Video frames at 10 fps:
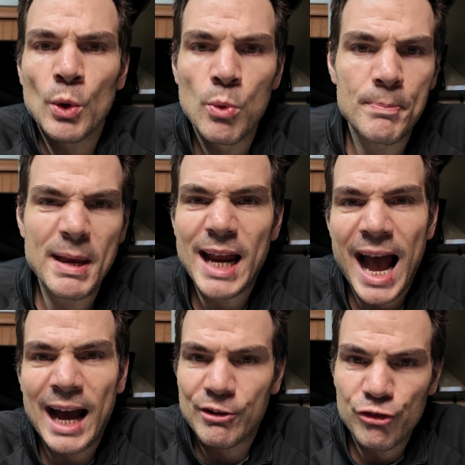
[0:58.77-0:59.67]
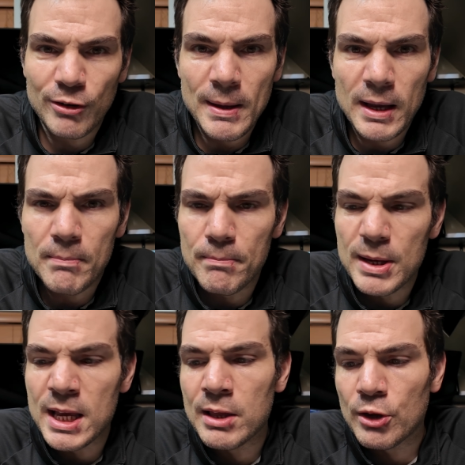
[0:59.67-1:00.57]
would be to actually
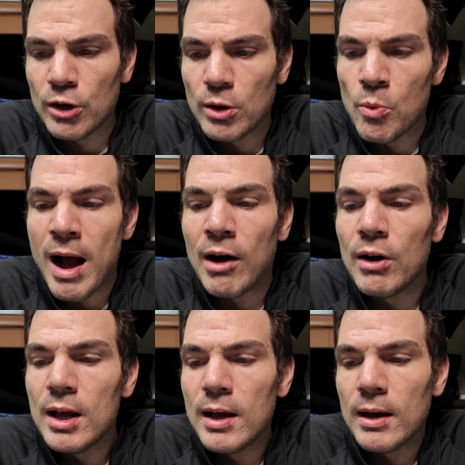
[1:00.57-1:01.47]
either, well,